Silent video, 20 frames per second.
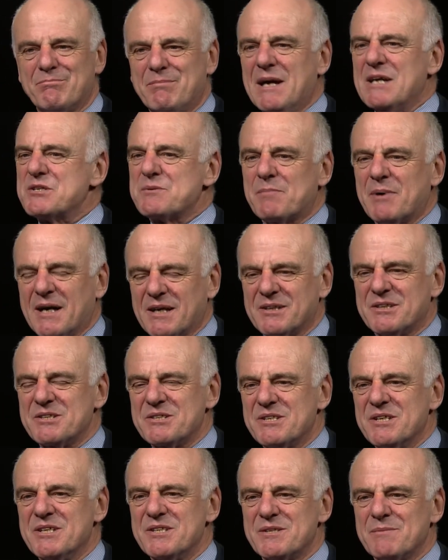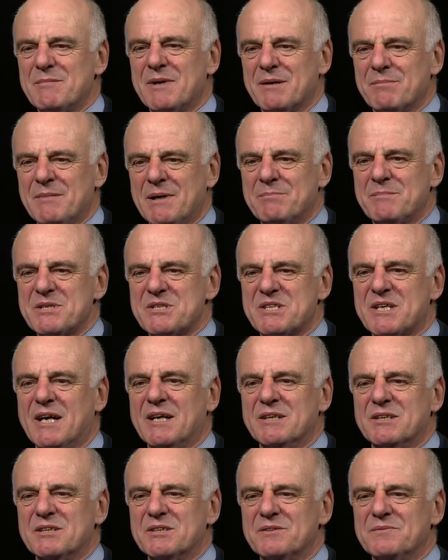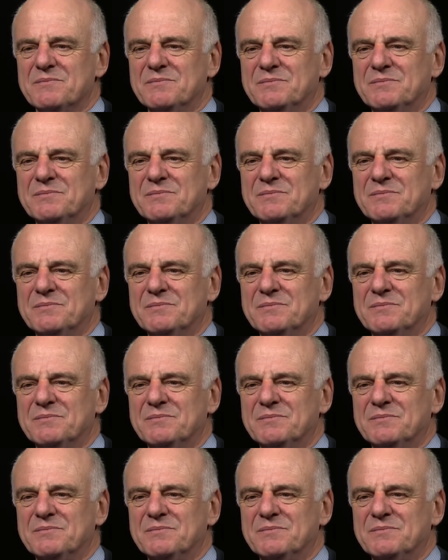best practices among member states.